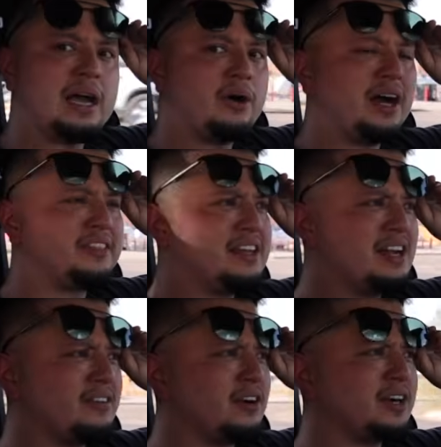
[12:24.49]
Now, I think
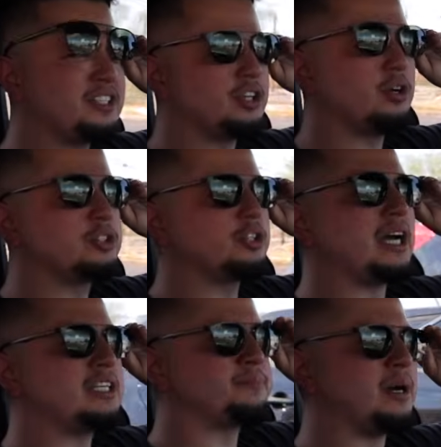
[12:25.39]
I've already told you
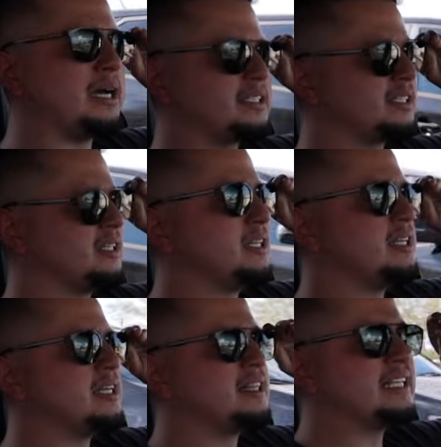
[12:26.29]
guys, but
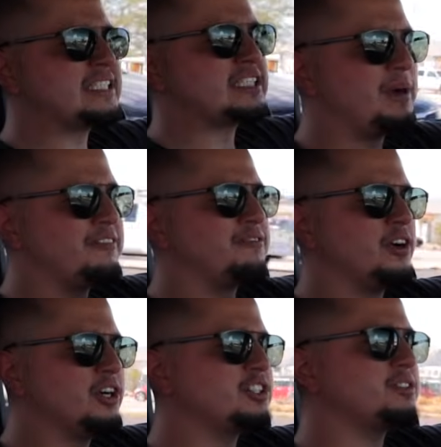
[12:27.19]
this is my
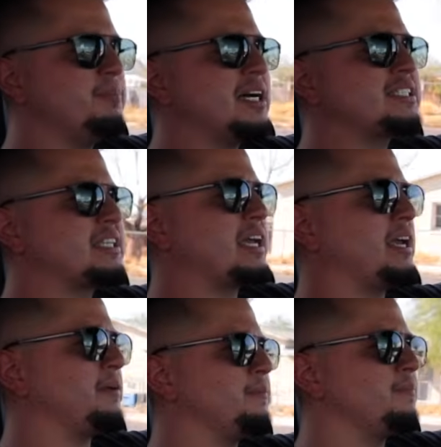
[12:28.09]
first
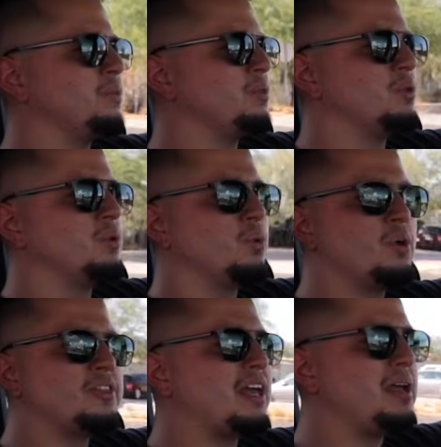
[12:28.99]
Mustang
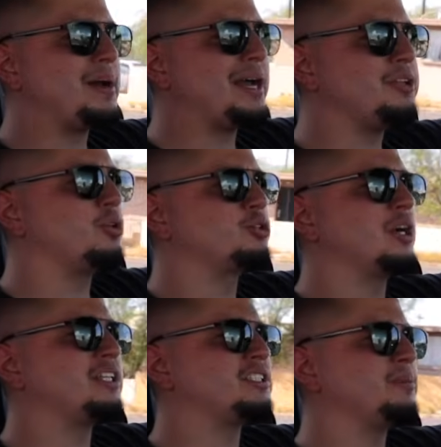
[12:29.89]
with a manual
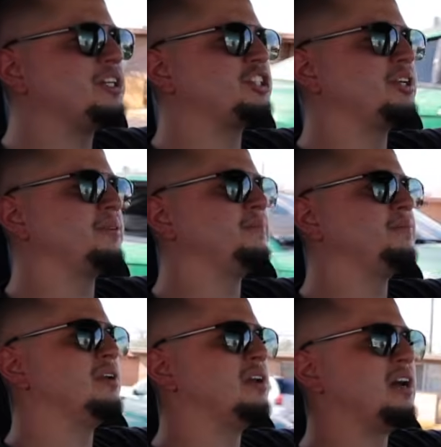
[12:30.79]
transmission.
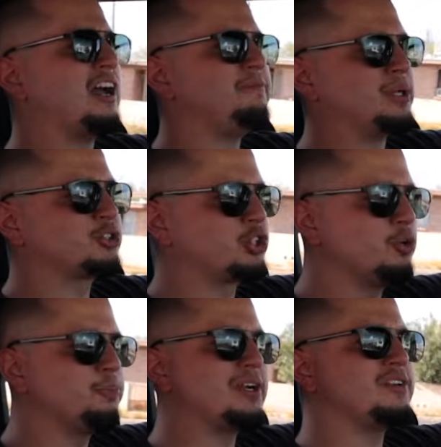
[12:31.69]
I built
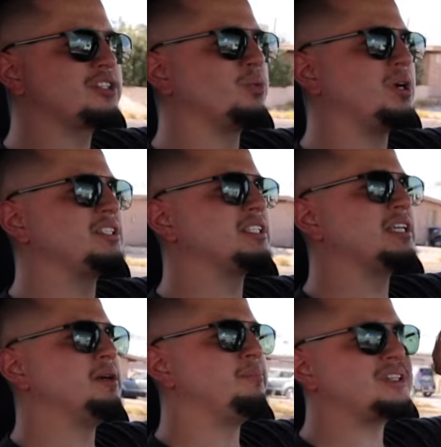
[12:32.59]
two previous ones,
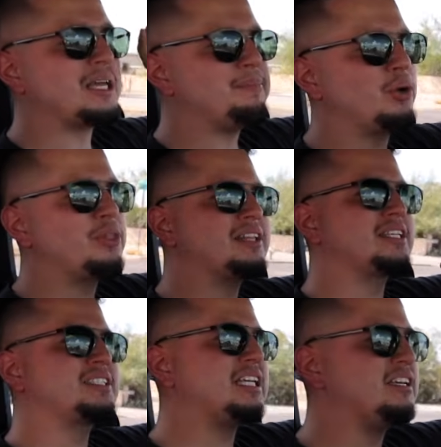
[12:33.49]
but they both had
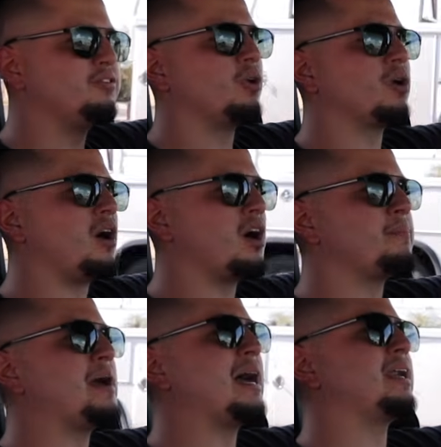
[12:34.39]
the C4
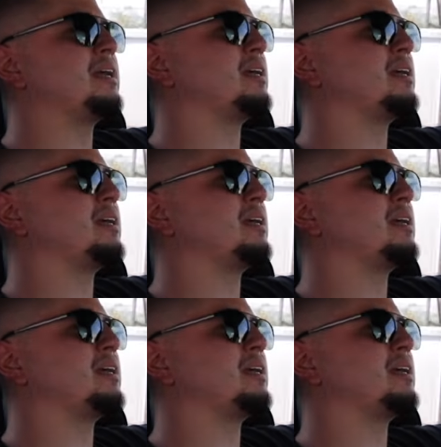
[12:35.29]
automatic,